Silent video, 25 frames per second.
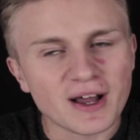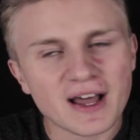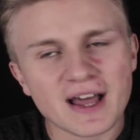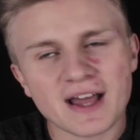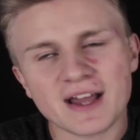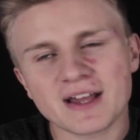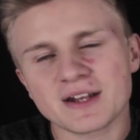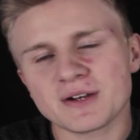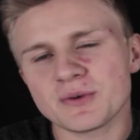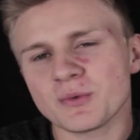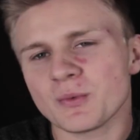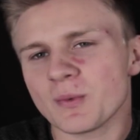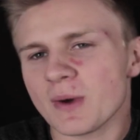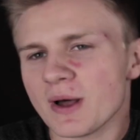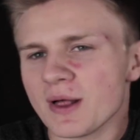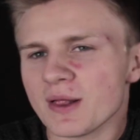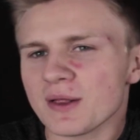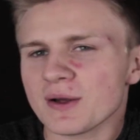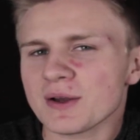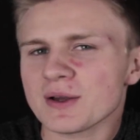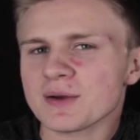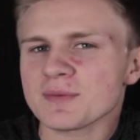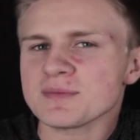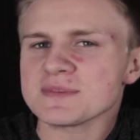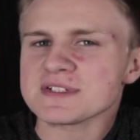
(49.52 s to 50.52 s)
and
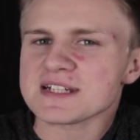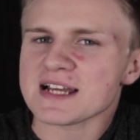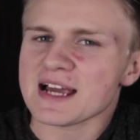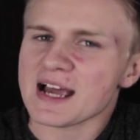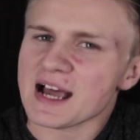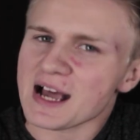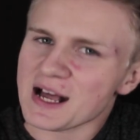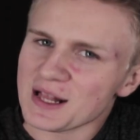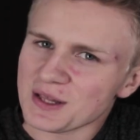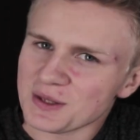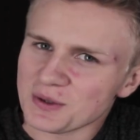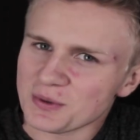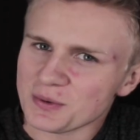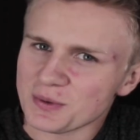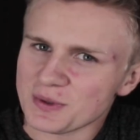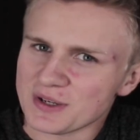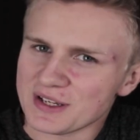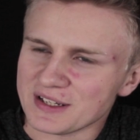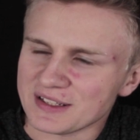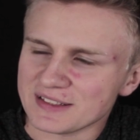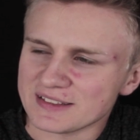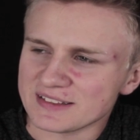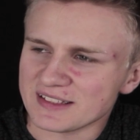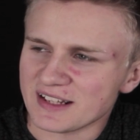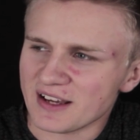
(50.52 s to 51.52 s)
welcome to
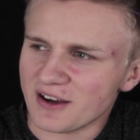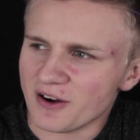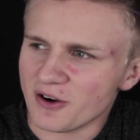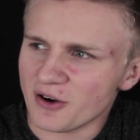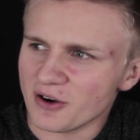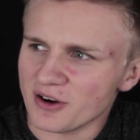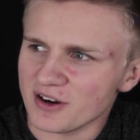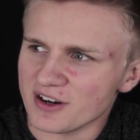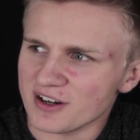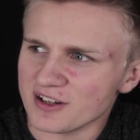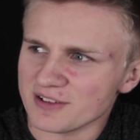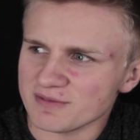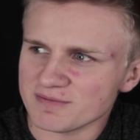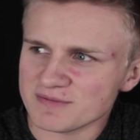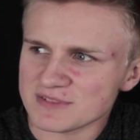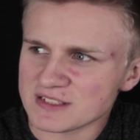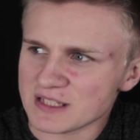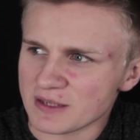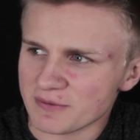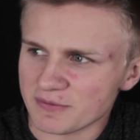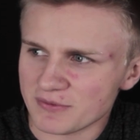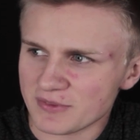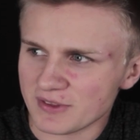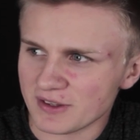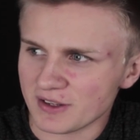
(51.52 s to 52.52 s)
Halloween, or
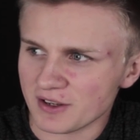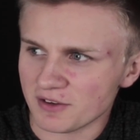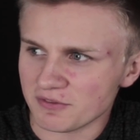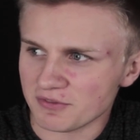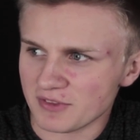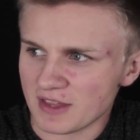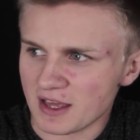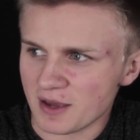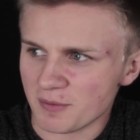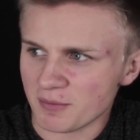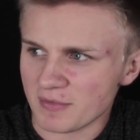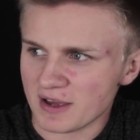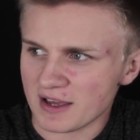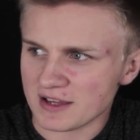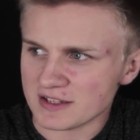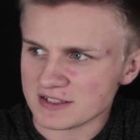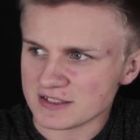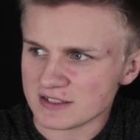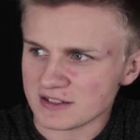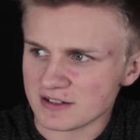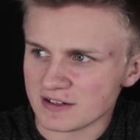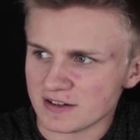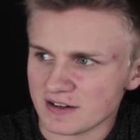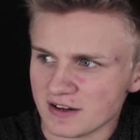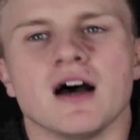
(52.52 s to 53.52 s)
something of that
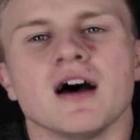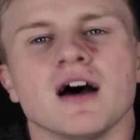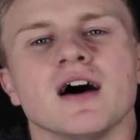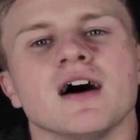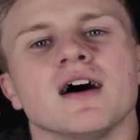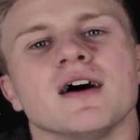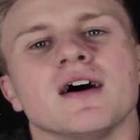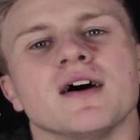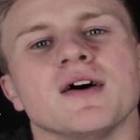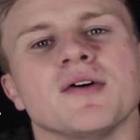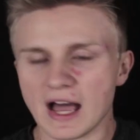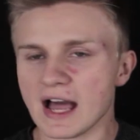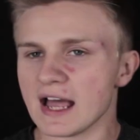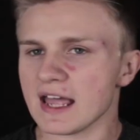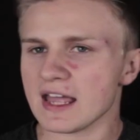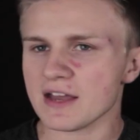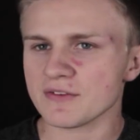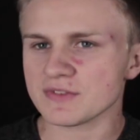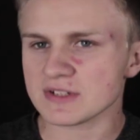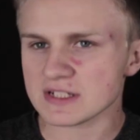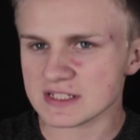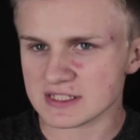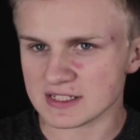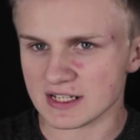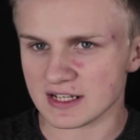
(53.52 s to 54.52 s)
matter. I have
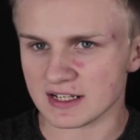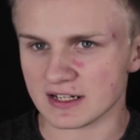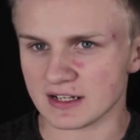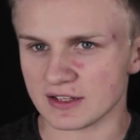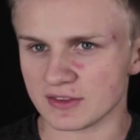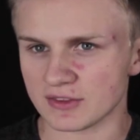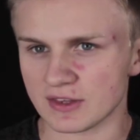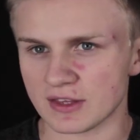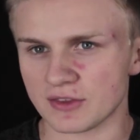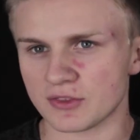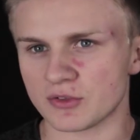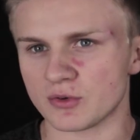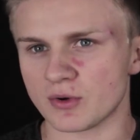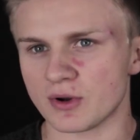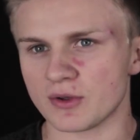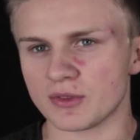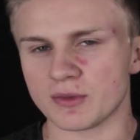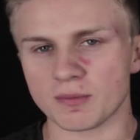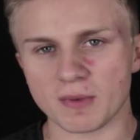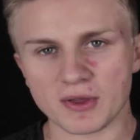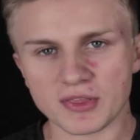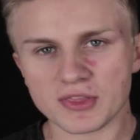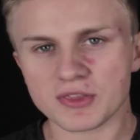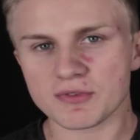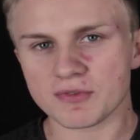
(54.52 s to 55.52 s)
decided that throughout the
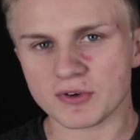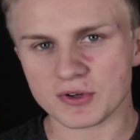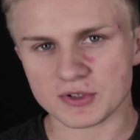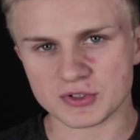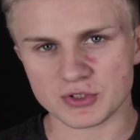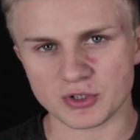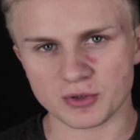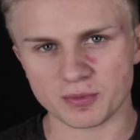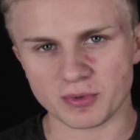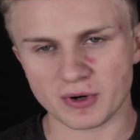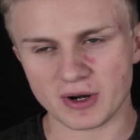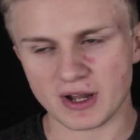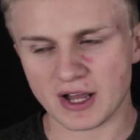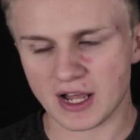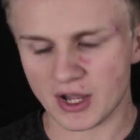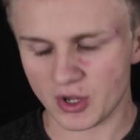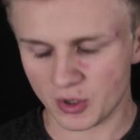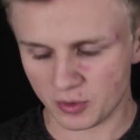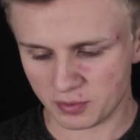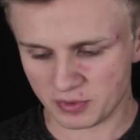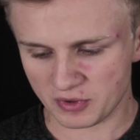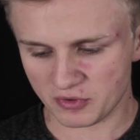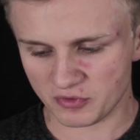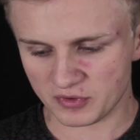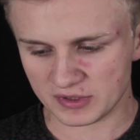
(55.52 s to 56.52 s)
month of October I
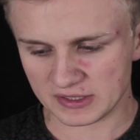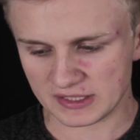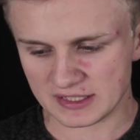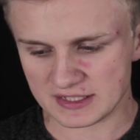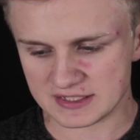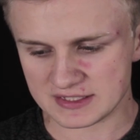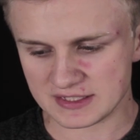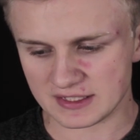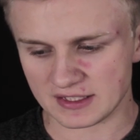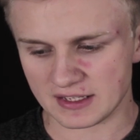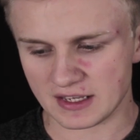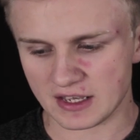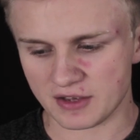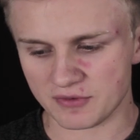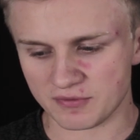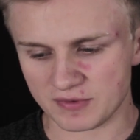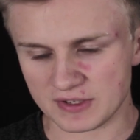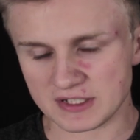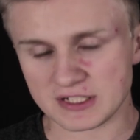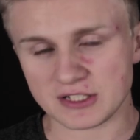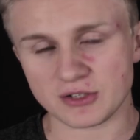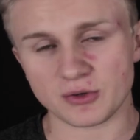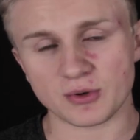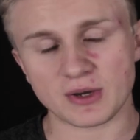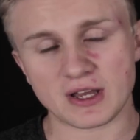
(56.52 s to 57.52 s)
will be releasing a
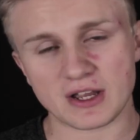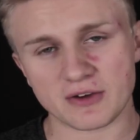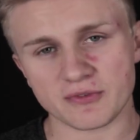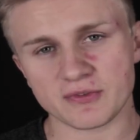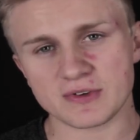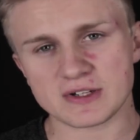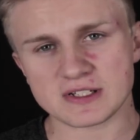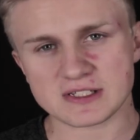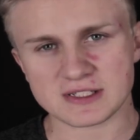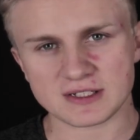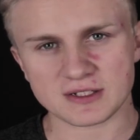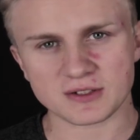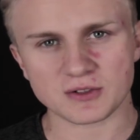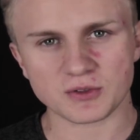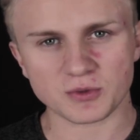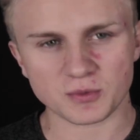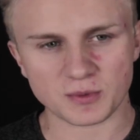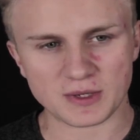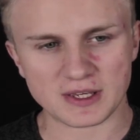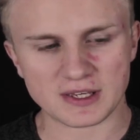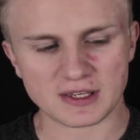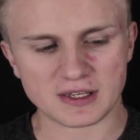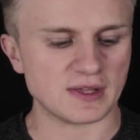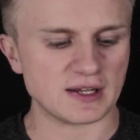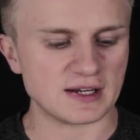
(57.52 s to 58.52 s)
video every single
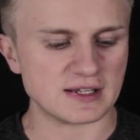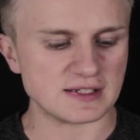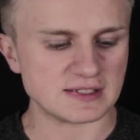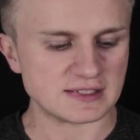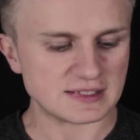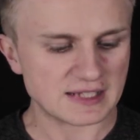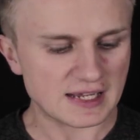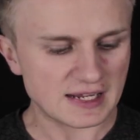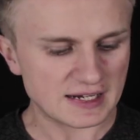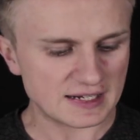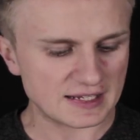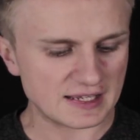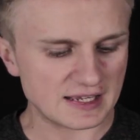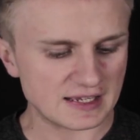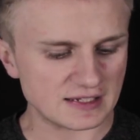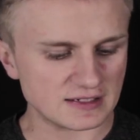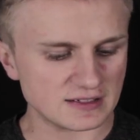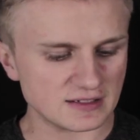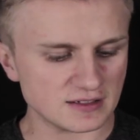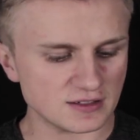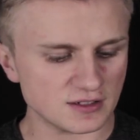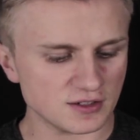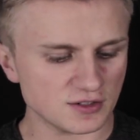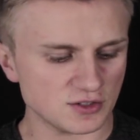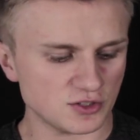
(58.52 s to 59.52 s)
week that is
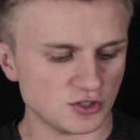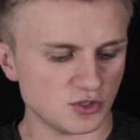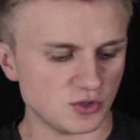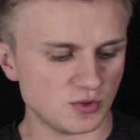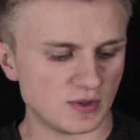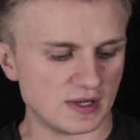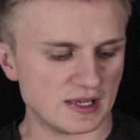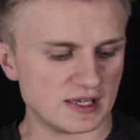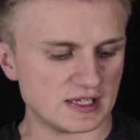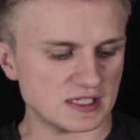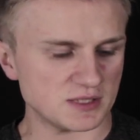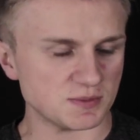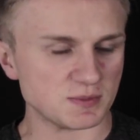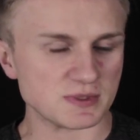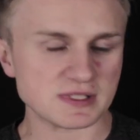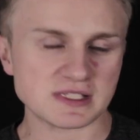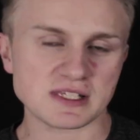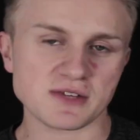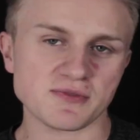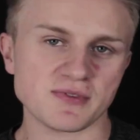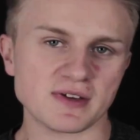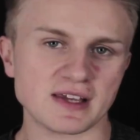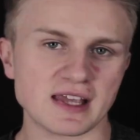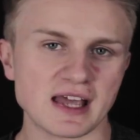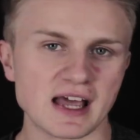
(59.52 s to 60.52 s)
dedicated to a
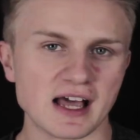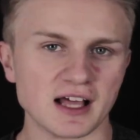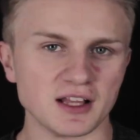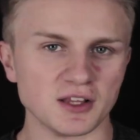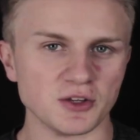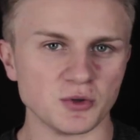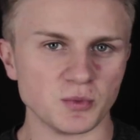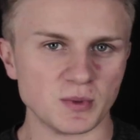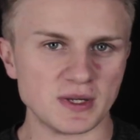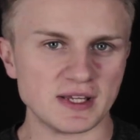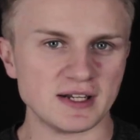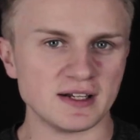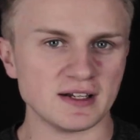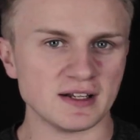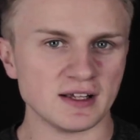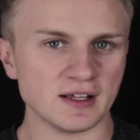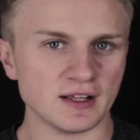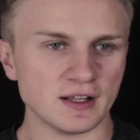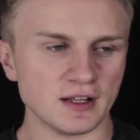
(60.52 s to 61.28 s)
specific Halloween